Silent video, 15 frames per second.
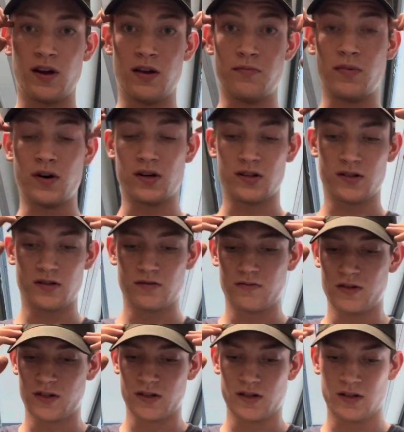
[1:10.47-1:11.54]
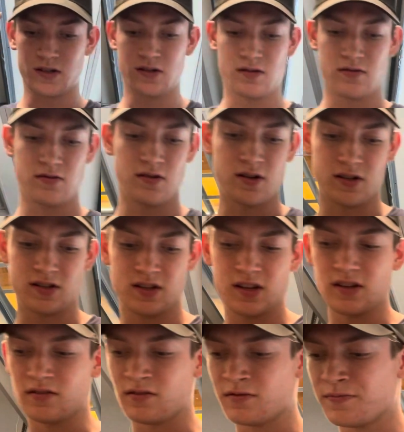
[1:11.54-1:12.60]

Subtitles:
$8, which is a steal.